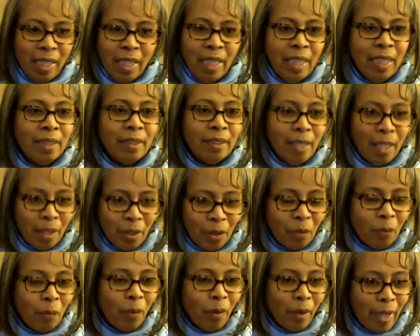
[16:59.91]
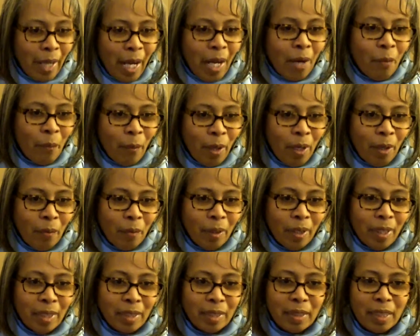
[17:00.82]
he's not going to work out well
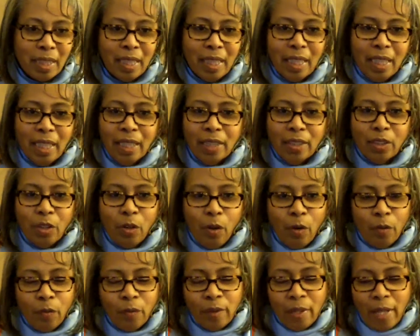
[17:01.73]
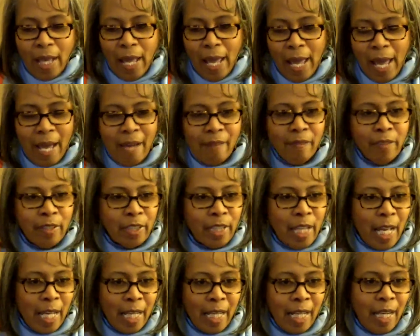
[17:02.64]
with us. So having
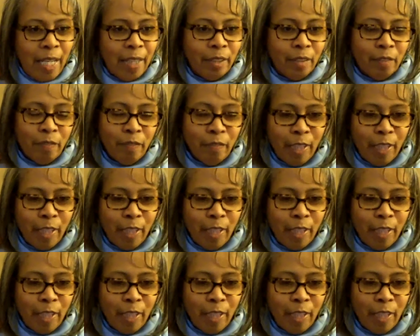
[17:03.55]
that kind of